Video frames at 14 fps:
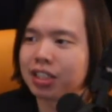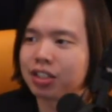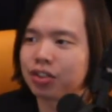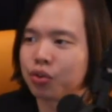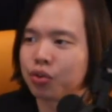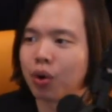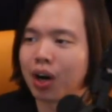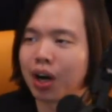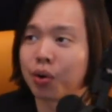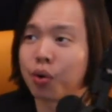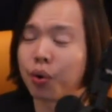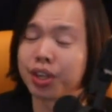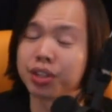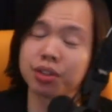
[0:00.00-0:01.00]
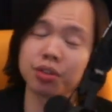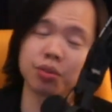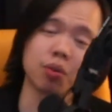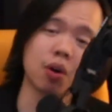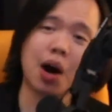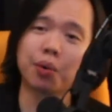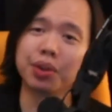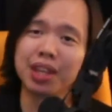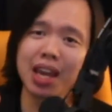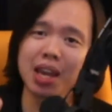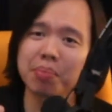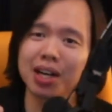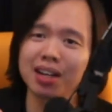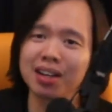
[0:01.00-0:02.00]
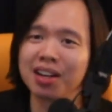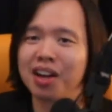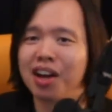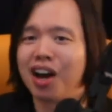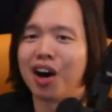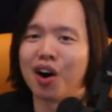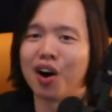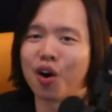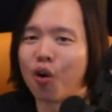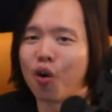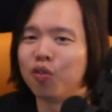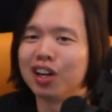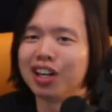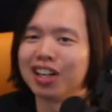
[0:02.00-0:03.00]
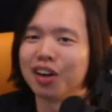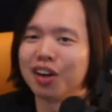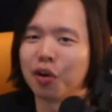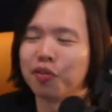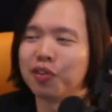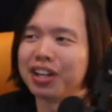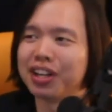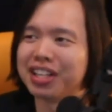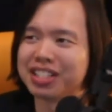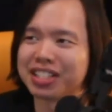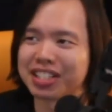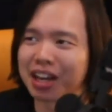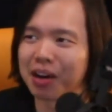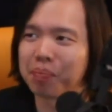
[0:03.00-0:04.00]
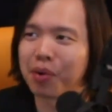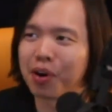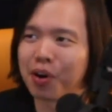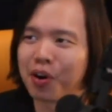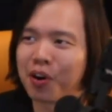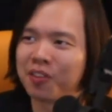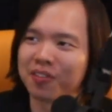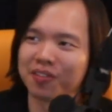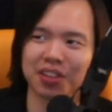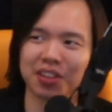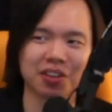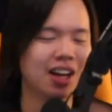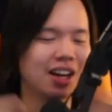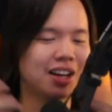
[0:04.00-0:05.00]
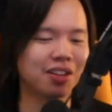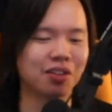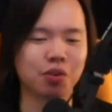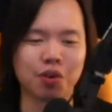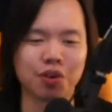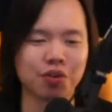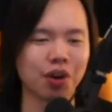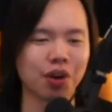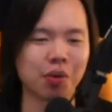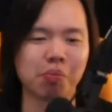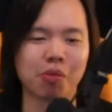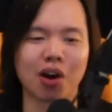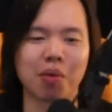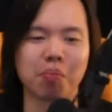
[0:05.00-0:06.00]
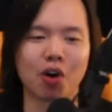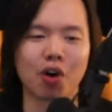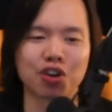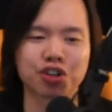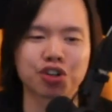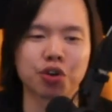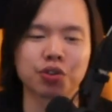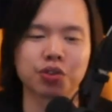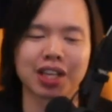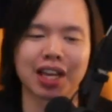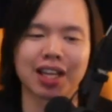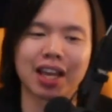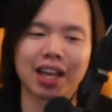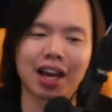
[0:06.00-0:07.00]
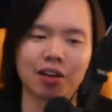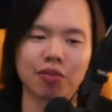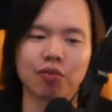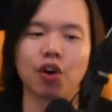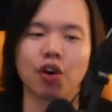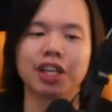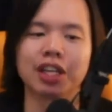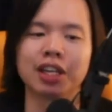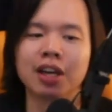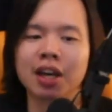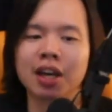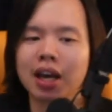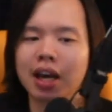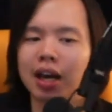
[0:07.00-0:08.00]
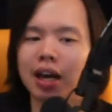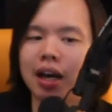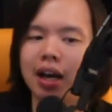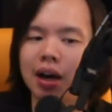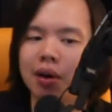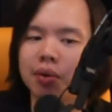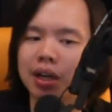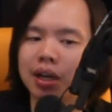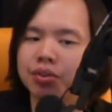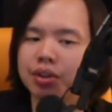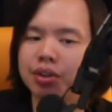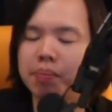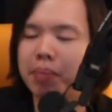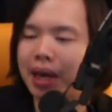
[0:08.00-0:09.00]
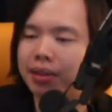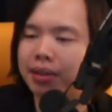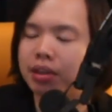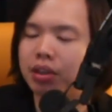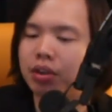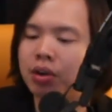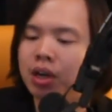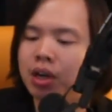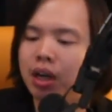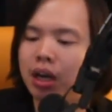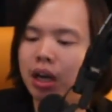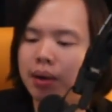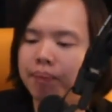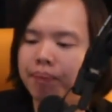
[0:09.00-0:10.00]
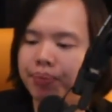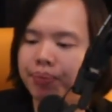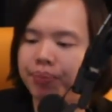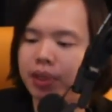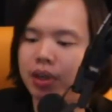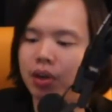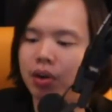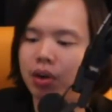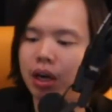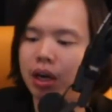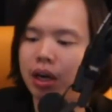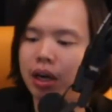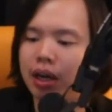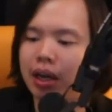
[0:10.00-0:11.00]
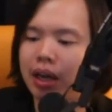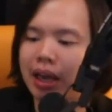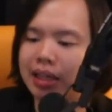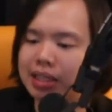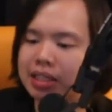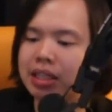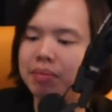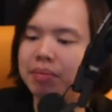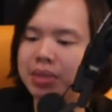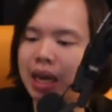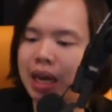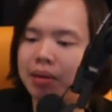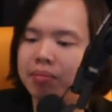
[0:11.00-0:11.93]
who are going to our neighbor over in Singapore, doing more and more shows, and they are avoiding our country. But at the same time,